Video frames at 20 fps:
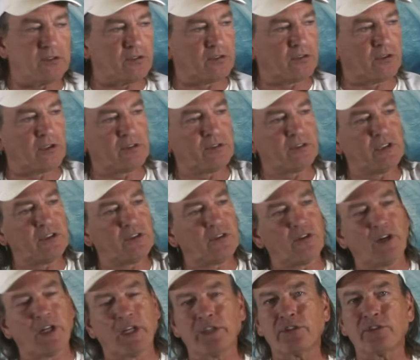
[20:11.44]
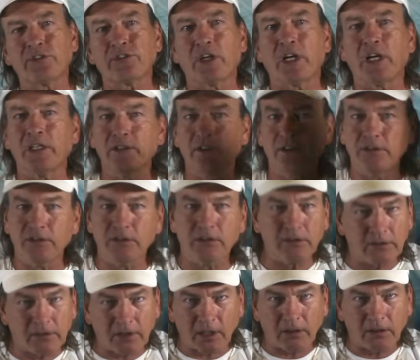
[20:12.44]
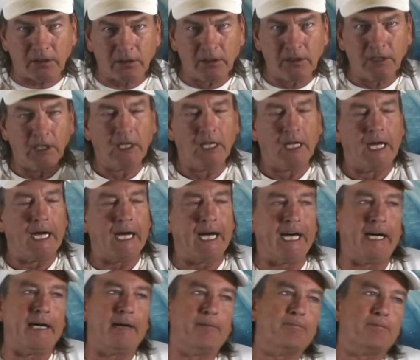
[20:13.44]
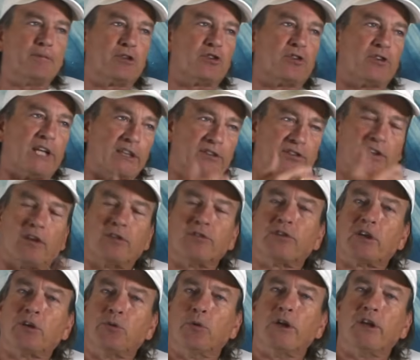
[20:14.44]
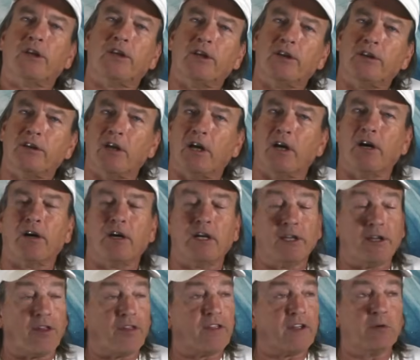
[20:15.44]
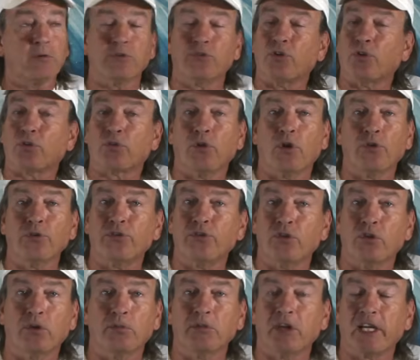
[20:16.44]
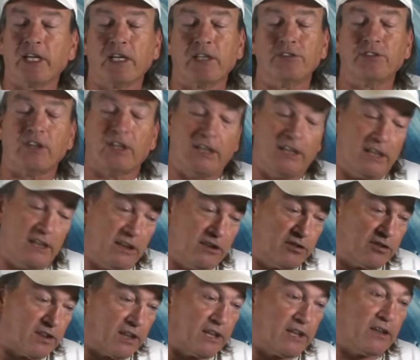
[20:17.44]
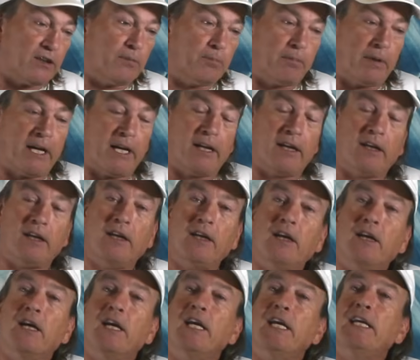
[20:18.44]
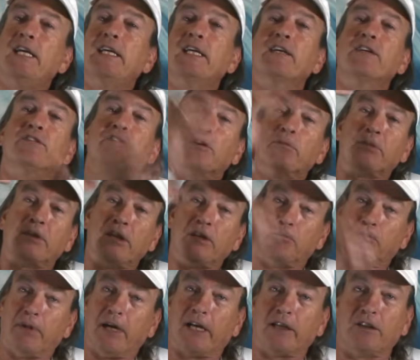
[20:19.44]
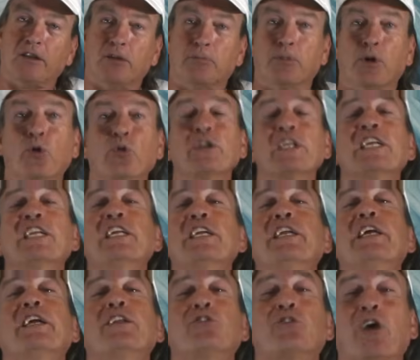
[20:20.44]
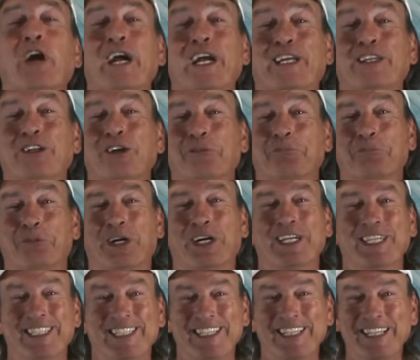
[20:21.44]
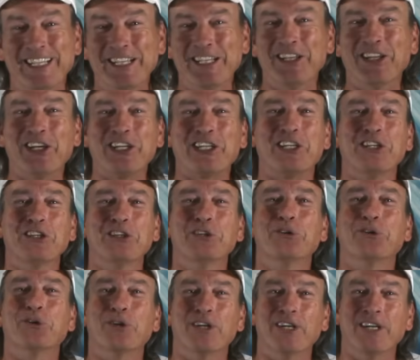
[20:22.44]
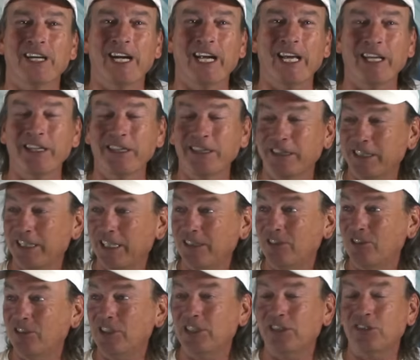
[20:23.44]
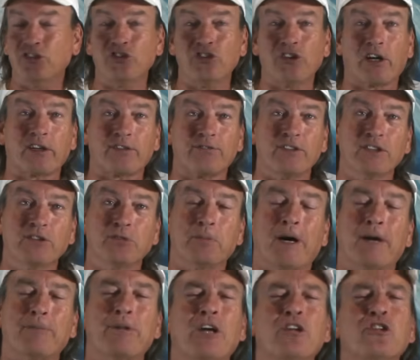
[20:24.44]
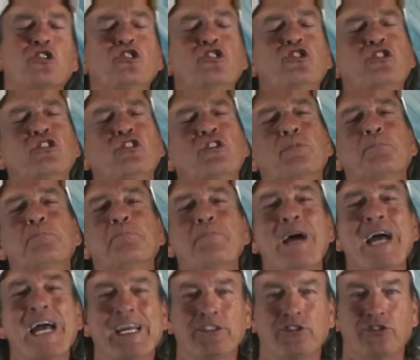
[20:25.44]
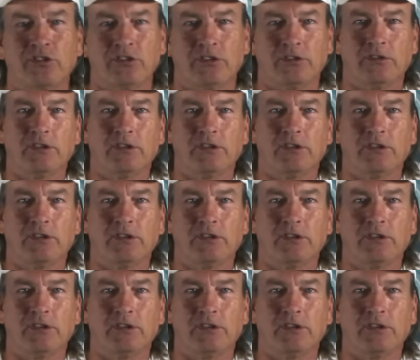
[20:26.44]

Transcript: as long as they turn on their side. You can tell. So that sounds like what it did there, and the thing was so close to him. Like I said, he said he could pet it. He ends up getting back to the boat, and then they drag their buddy like a lure, and they see the shark fins pop up. Could you imagine